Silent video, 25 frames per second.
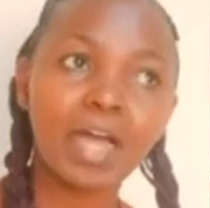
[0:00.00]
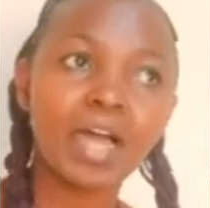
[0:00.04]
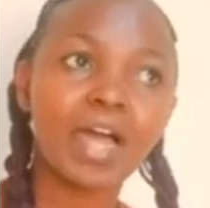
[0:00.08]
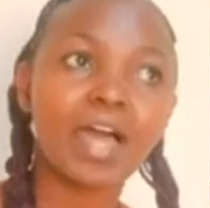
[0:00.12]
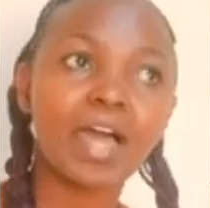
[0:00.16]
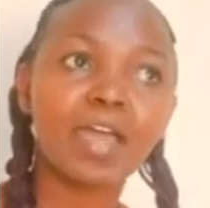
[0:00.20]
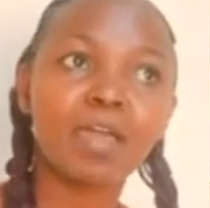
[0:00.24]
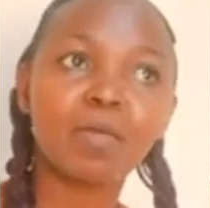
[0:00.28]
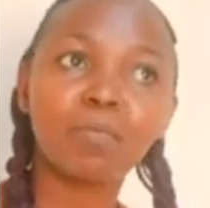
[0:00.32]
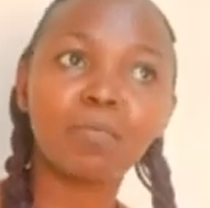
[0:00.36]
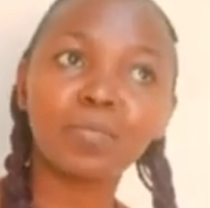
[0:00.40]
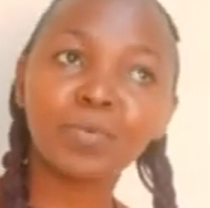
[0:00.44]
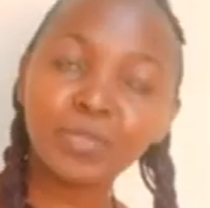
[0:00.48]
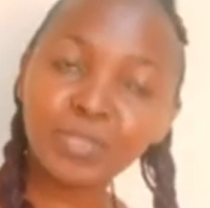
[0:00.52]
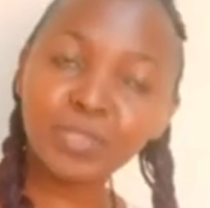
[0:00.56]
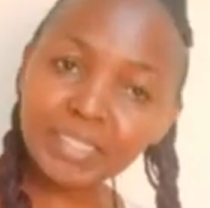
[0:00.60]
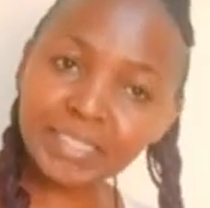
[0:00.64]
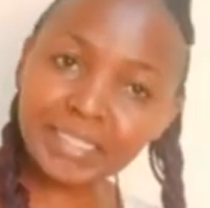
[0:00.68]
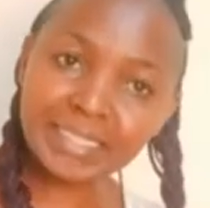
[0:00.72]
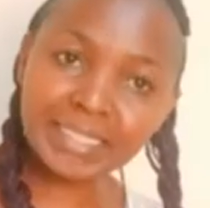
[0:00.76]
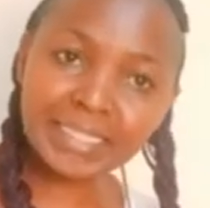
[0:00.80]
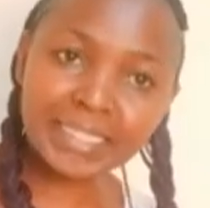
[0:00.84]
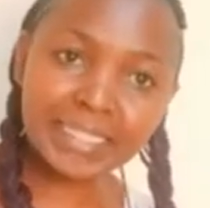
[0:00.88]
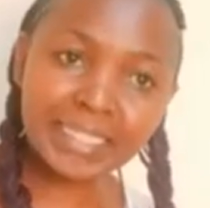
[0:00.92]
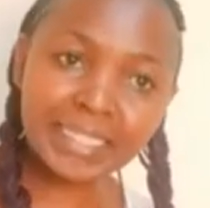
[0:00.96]
I put
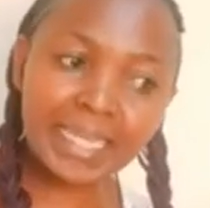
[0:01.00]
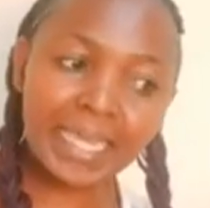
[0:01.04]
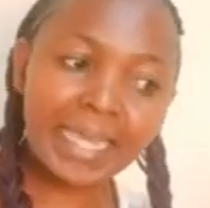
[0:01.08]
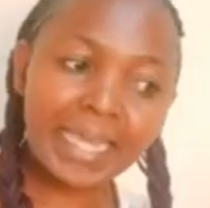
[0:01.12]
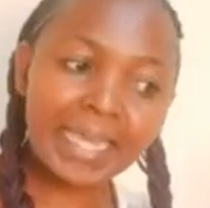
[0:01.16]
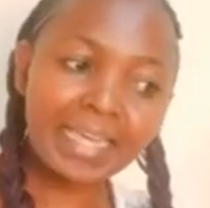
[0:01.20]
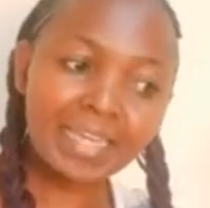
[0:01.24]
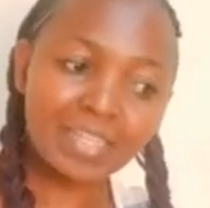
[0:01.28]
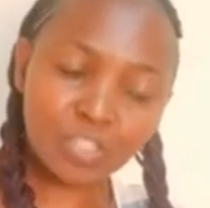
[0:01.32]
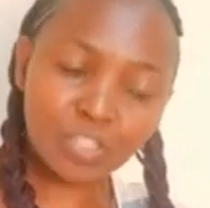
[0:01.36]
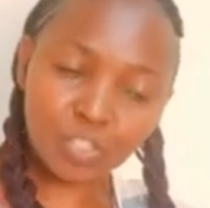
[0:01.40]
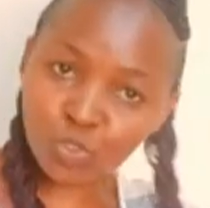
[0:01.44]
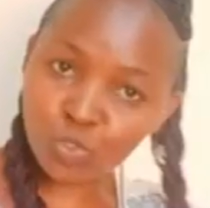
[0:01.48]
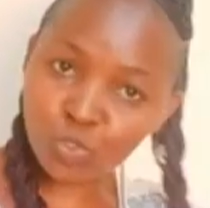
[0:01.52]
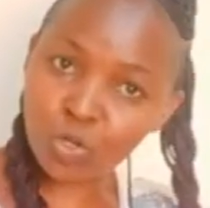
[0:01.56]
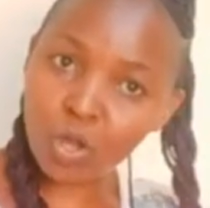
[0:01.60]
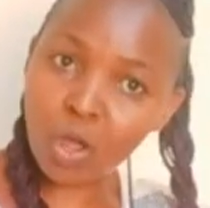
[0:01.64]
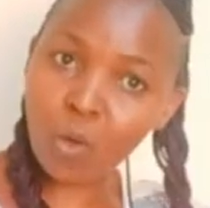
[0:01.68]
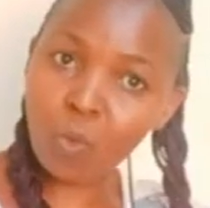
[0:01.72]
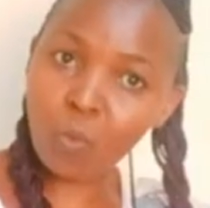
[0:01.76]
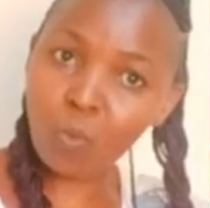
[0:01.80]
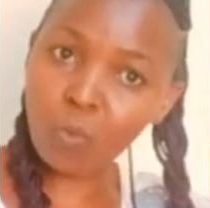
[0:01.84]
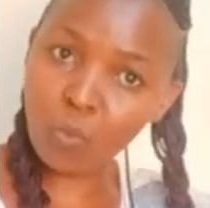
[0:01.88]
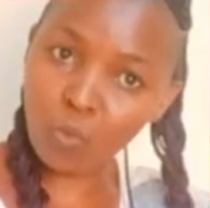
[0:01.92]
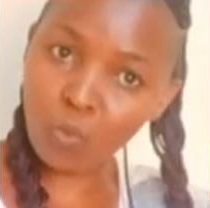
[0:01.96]
in
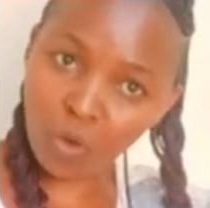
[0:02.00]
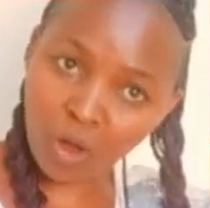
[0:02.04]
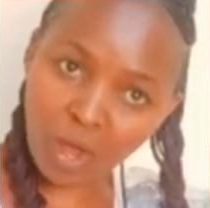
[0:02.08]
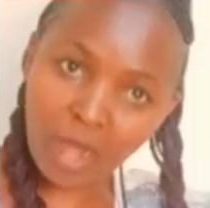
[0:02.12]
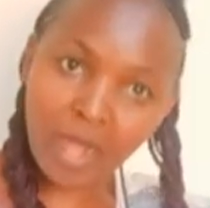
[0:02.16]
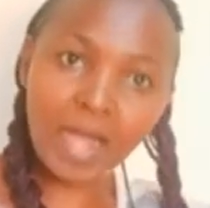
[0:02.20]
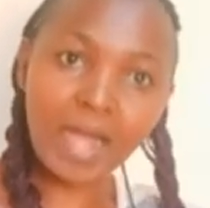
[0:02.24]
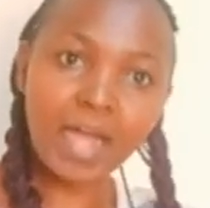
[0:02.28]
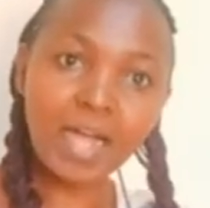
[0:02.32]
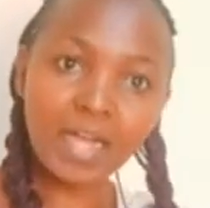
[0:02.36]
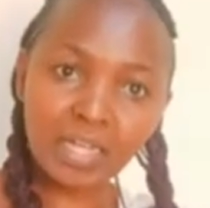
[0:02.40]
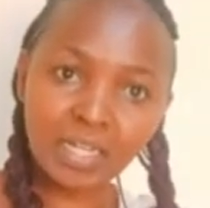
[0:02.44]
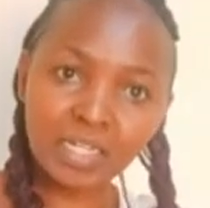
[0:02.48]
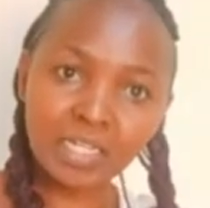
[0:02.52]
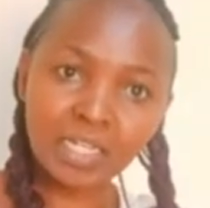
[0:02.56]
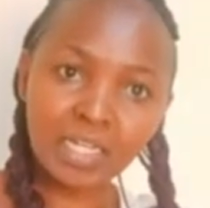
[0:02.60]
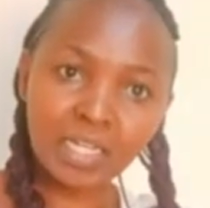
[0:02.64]
extra work